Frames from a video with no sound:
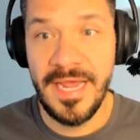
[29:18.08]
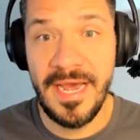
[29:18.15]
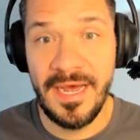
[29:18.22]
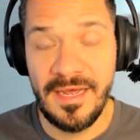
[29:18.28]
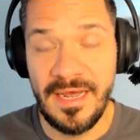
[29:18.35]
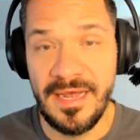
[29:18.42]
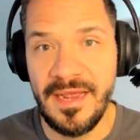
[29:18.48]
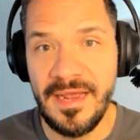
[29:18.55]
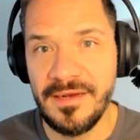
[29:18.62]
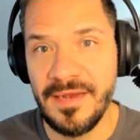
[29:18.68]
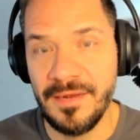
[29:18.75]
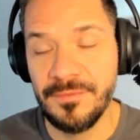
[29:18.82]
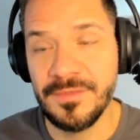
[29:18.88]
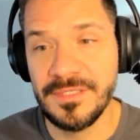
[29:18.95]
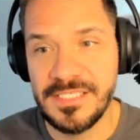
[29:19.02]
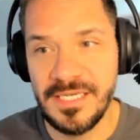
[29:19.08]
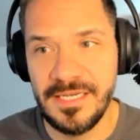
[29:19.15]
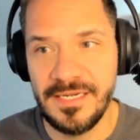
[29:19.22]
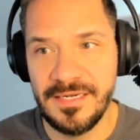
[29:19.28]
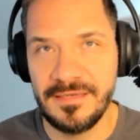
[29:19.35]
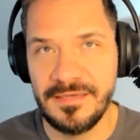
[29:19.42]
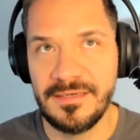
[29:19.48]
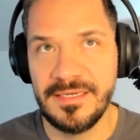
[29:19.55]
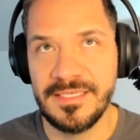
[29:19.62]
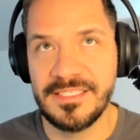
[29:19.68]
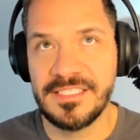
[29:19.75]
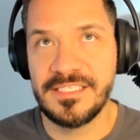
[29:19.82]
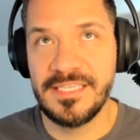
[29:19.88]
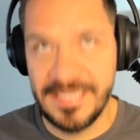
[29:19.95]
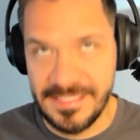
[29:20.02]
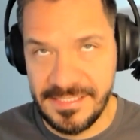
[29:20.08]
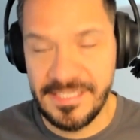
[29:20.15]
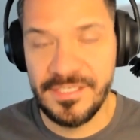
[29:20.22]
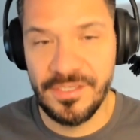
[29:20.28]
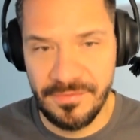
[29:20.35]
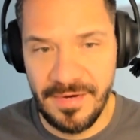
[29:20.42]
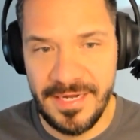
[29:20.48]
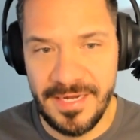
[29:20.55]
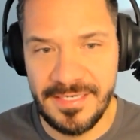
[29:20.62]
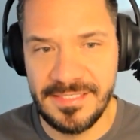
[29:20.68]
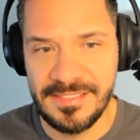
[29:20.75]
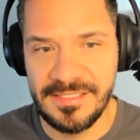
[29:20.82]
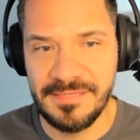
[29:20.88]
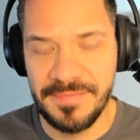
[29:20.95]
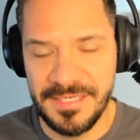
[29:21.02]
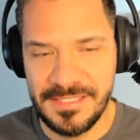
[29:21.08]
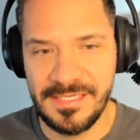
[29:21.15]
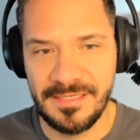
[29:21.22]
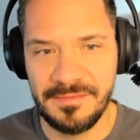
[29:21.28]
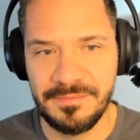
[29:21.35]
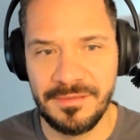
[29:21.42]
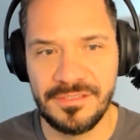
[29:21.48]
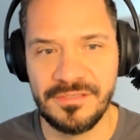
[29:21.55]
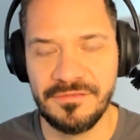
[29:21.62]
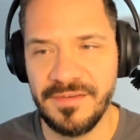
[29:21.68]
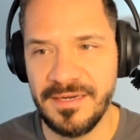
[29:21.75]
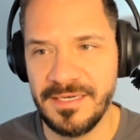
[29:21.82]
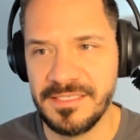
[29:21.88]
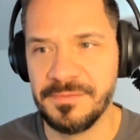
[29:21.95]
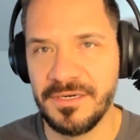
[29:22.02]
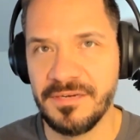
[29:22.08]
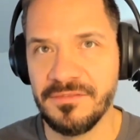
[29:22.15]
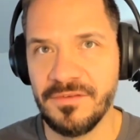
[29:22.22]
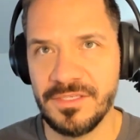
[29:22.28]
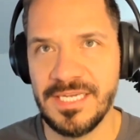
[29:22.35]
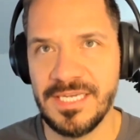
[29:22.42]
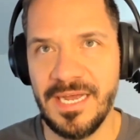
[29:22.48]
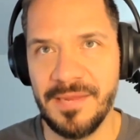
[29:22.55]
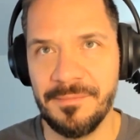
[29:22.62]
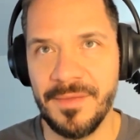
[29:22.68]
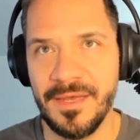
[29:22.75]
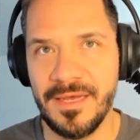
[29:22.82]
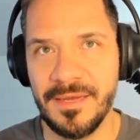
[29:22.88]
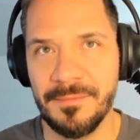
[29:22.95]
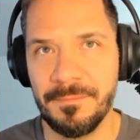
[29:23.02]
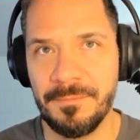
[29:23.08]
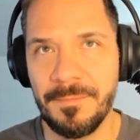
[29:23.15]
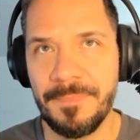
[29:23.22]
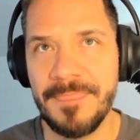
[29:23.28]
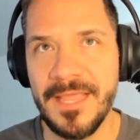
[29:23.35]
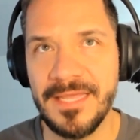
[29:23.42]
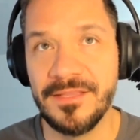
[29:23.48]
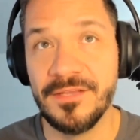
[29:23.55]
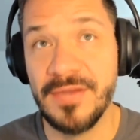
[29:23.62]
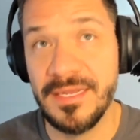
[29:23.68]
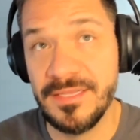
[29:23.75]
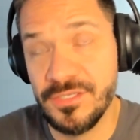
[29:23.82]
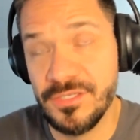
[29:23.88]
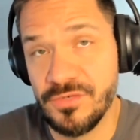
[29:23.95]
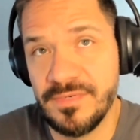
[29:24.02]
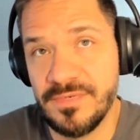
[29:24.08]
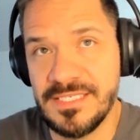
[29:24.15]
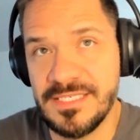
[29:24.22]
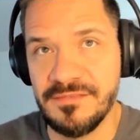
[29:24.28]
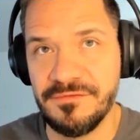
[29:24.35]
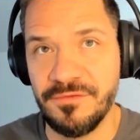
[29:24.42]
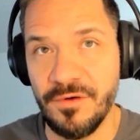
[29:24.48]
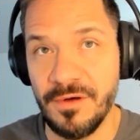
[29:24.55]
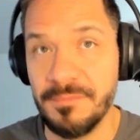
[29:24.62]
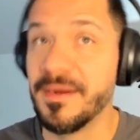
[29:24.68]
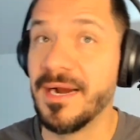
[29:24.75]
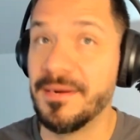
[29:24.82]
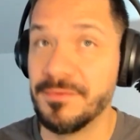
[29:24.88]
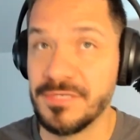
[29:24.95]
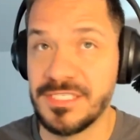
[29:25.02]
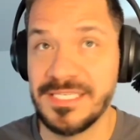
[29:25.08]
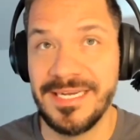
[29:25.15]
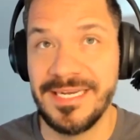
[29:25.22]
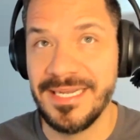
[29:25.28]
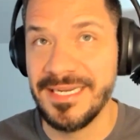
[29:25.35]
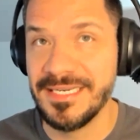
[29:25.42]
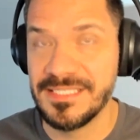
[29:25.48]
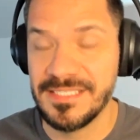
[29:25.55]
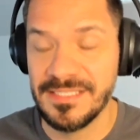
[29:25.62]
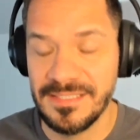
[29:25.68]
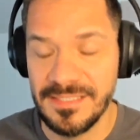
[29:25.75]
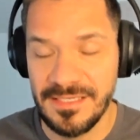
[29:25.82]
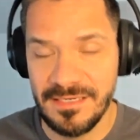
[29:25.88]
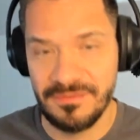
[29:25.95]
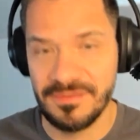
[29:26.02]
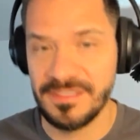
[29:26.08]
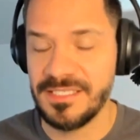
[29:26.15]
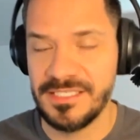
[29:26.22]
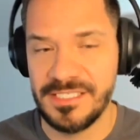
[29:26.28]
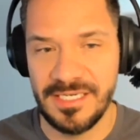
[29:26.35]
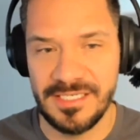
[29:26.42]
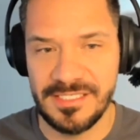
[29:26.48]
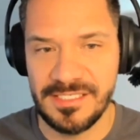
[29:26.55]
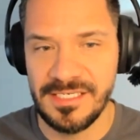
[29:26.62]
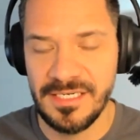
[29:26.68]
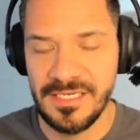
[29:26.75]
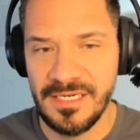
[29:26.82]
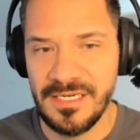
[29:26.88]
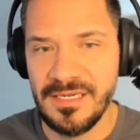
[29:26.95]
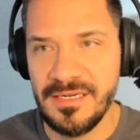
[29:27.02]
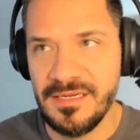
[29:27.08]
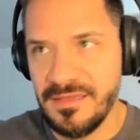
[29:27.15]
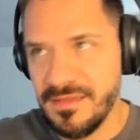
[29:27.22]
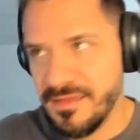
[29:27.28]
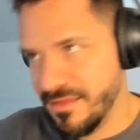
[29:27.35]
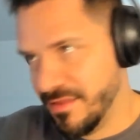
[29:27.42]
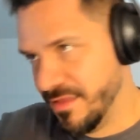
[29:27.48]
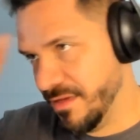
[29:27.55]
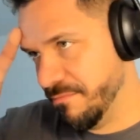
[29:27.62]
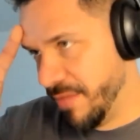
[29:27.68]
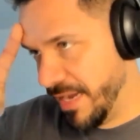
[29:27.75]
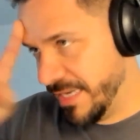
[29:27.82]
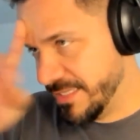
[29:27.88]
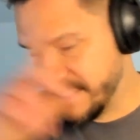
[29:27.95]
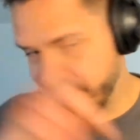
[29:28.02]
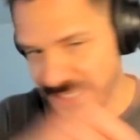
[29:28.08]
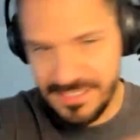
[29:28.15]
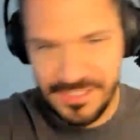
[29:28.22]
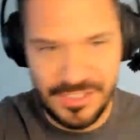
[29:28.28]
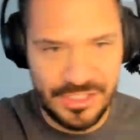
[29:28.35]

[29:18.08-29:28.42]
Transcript: Yeah, I will tell you, yes, you're right. It is the best-selling personal finance book of all time. And there's a reason for it, but I will say it is literally just the mindset